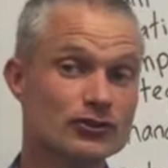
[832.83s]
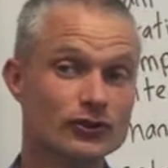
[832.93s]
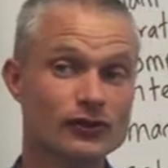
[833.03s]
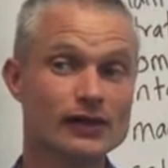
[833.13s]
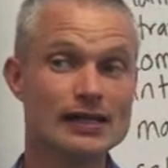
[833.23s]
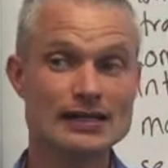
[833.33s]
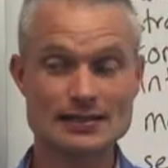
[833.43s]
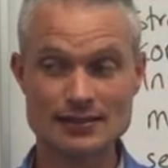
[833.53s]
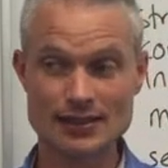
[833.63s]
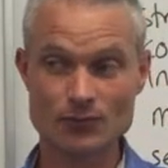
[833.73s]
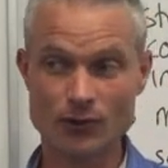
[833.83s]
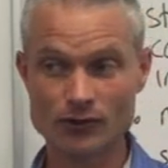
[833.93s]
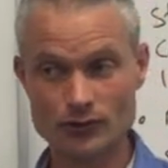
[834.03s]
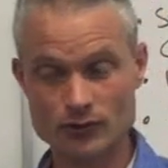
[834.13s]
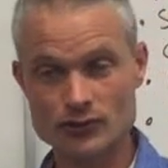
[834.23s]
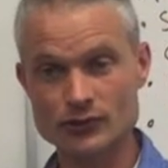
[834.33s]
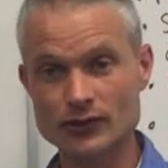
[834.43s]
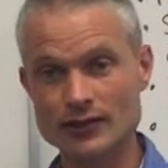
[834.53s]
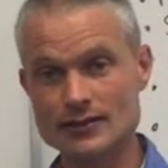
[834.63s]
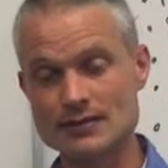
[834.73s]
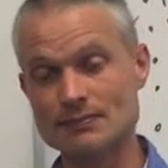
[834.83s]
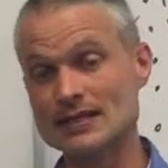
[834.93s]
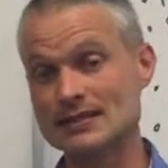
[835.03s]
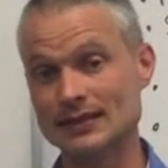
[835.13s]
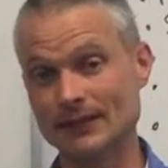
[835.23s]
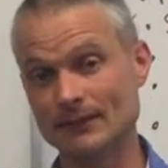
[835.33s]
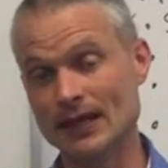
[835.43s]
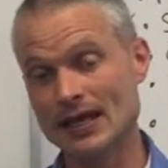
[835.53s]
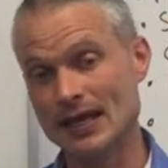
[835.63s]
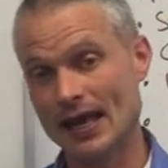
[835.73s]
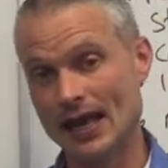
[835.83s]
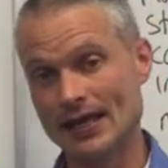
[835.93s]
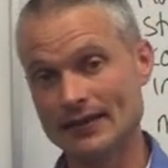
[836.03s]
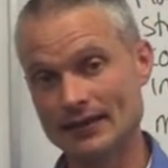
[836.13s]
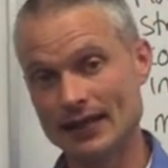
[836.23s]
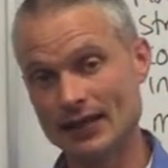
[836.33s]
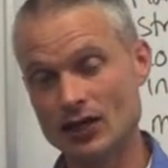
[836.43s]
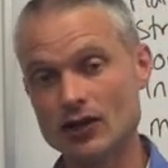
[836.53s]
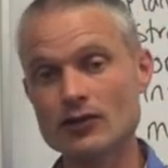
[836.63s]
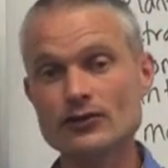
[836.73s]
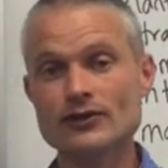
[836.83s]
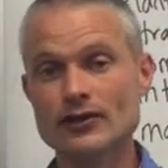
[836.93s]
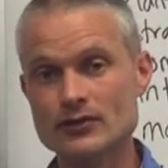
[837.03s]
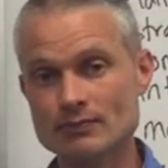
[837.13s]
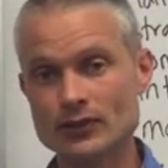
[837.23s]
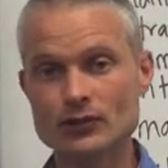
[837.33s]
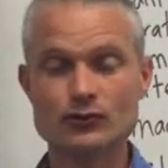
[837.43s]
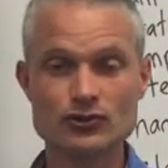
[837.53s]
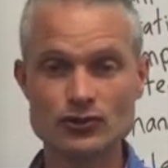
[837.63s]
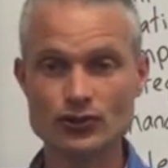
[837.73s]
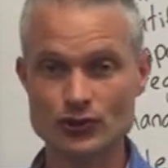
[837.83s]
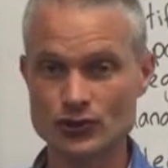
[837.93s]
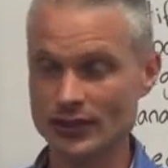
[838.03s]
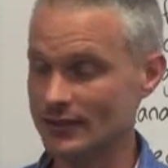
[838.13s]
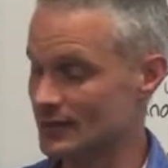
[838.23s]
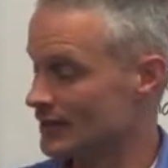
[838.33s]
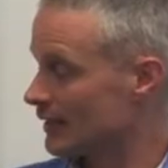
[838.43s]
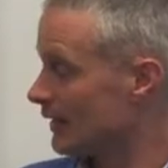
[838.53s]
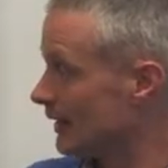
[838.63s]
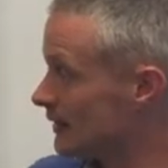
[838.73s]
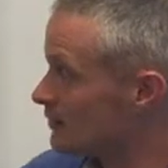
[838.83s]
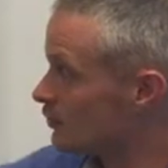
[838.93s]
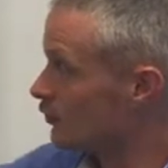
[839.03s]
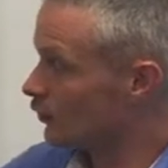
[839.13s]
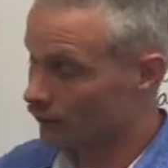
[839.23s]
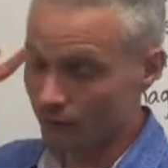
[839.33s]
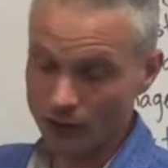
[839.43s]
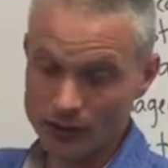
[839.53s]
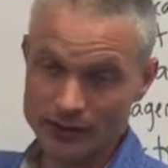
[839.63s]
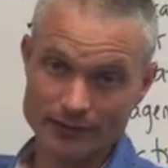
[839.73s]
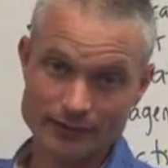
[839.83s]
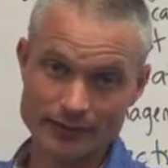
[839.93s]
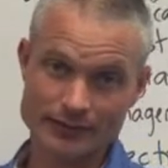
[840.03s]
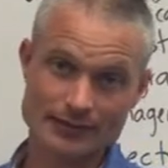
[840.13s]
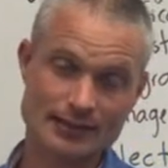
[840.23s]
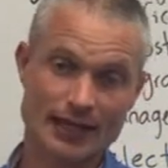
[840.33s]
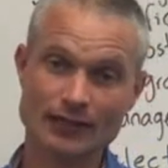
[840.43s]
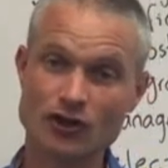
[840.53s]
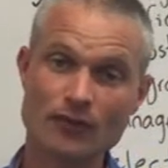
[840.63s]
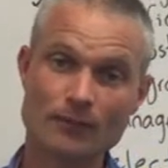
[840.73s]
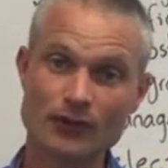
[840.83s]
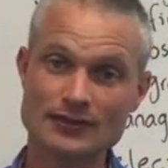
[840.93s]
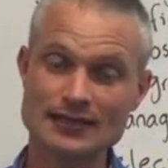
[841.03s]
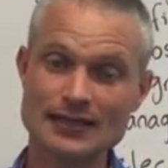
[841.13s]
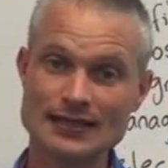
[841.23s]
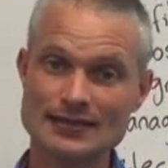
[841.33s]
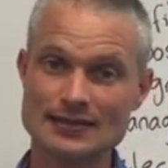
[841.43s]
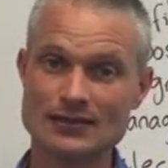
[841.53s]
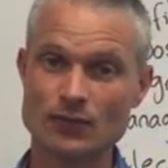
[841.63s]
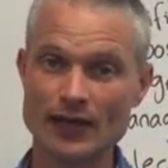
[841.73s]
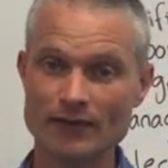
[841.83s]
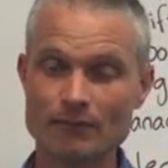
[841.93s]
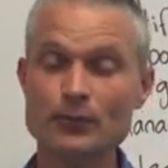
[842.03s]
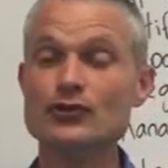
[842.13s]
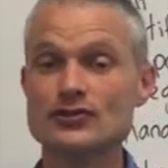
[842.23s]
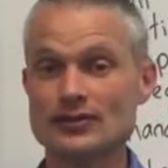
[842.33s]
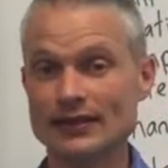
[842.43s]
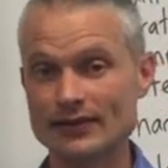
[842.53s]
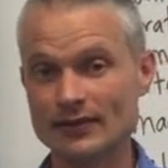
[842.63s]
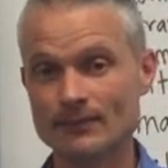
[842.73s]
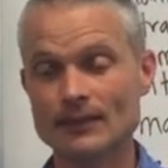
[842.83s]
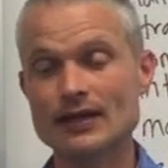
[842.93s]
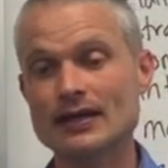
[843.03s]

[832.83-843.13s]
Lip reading: to see what your soil is missing and include those minerals and nutrients into your foliar and compost teas as a way of boosting them